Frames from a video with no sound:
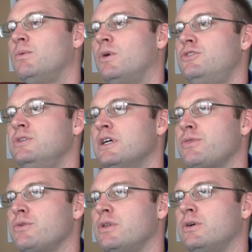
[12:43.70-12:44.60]
Once you
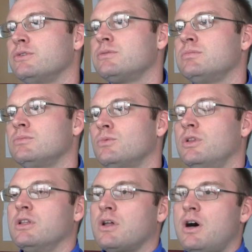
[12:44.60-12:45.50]
get through those
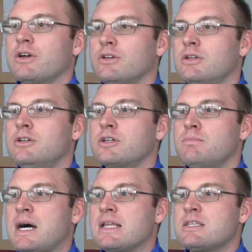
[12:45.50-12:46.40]
really long and good
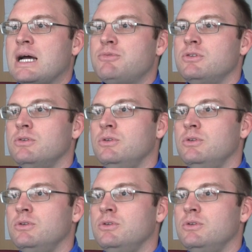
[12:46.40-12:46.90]
looking body types,